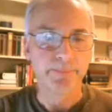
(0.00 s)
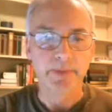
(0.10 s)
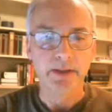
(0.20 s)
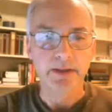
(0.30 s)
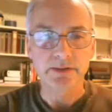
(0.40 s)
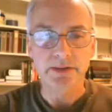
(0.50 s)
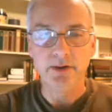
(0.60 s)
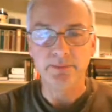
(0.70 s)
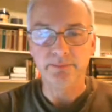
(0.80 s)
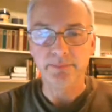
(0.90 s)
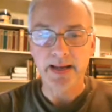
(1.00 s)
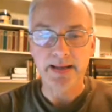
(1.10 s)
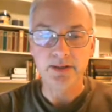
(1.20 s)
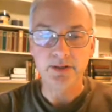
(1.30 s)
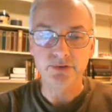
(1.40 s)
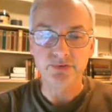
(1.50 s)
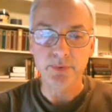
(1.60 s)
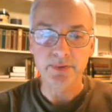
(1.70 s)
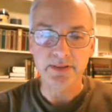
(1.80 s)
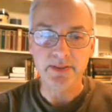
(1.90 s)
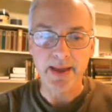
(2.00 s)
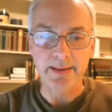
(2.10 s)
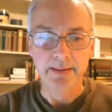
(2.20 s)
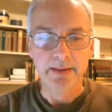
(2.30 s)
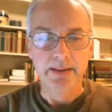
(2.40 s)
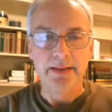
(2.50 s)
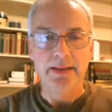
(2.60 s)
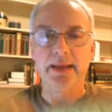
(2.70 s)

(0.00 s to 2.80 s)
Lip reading: So I'm kind of looking forward to that. And